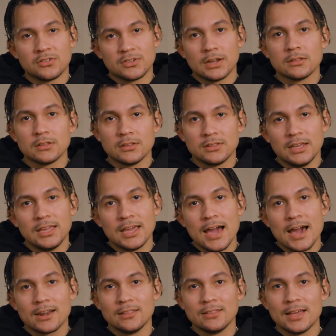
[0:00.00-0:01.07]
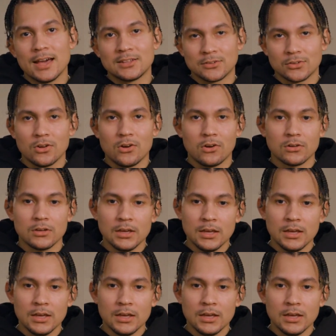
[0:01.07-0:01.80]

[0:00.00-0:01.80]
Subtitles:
sound that they had in that song.